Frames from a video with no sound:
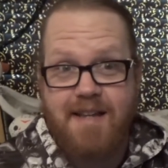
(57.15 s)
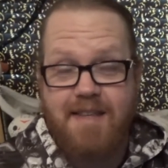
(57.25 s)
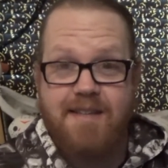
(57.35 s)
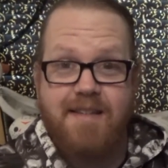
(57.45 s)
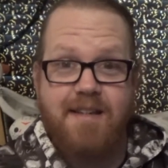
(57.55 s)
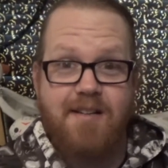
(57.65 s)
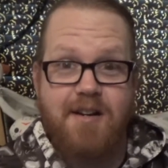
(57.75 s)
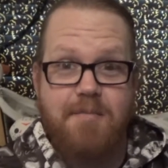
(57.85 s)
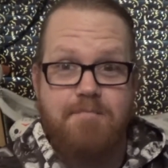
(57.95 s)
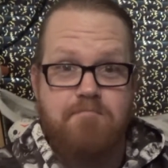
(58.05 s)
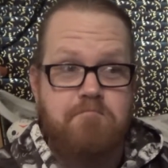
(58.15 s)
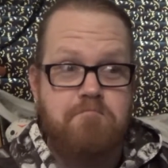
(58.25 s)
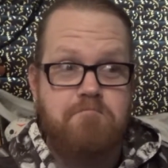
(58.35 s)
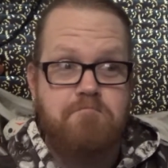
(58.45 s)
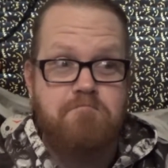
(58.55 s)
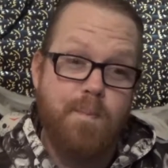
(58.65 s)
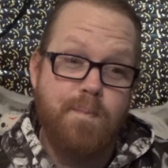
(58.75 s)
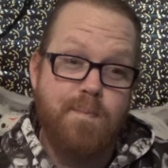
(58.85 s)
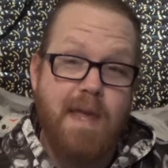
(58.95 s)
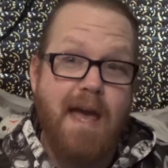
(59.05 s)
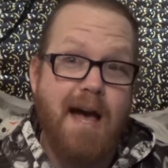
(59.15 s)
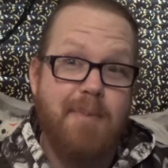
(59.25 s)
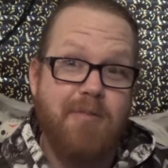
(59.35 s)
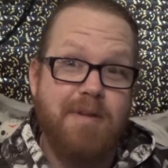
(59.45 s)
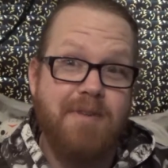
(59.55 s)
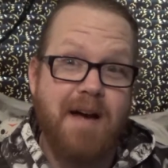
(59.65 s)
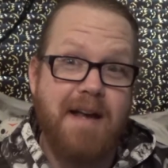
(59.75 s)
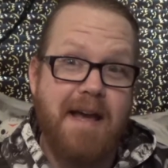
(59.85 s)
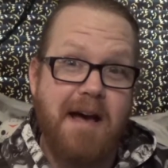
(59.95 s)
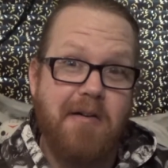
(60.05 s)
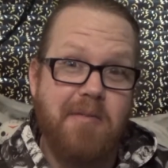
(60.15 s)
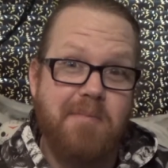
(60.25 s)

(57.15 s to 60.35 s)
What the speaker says: think they are? How about we find out?